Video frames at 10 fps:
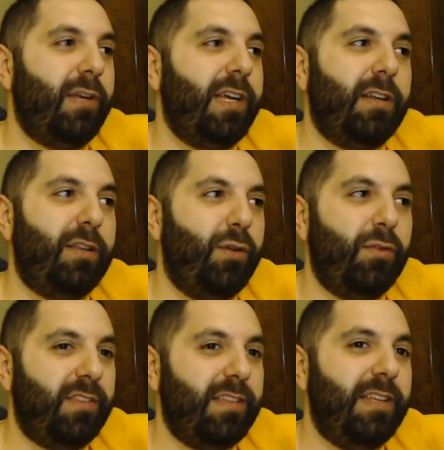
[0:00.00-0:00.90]
and used
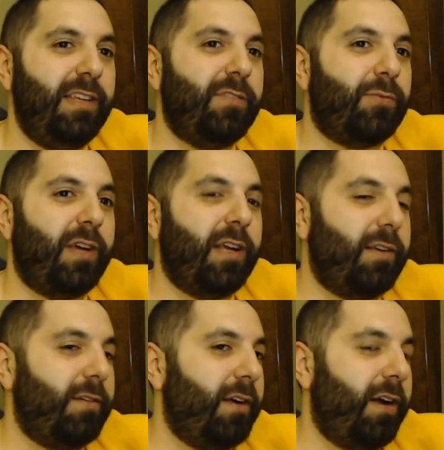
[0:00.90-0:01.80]
CDs where I
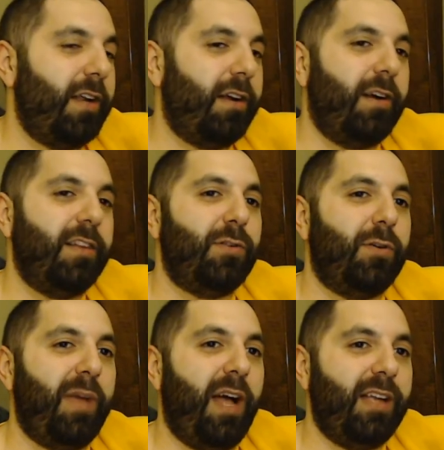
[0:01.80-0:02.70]
kind of got into her
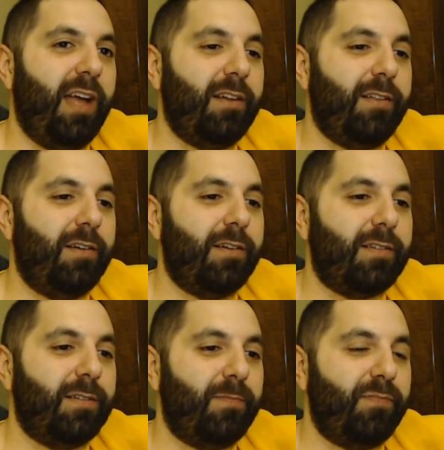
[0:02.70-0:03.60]
back catalog
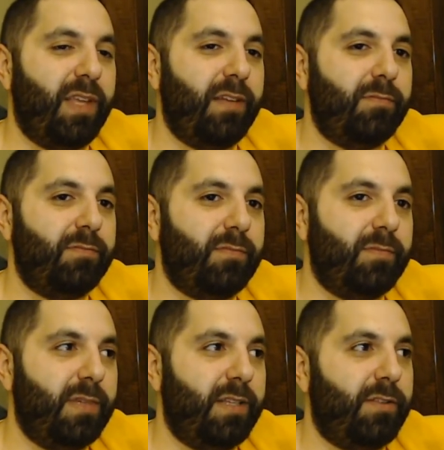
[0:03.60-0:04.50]
and
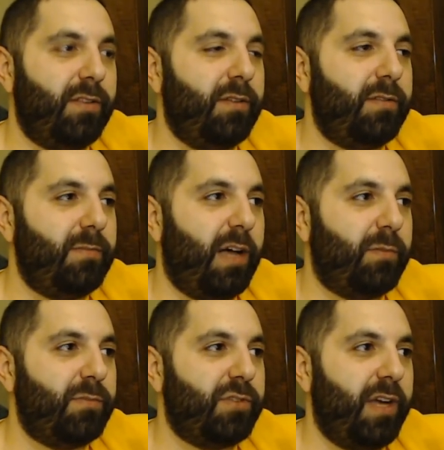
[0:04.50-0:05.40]
into the
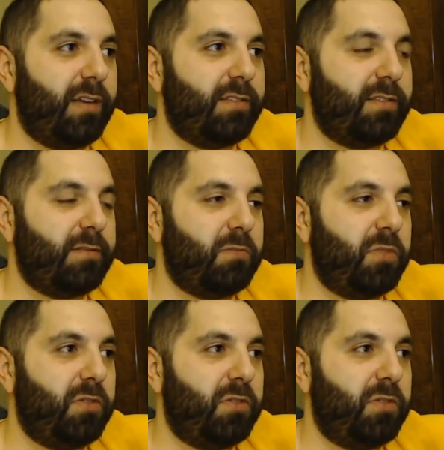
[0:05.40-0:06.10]
album tracks. So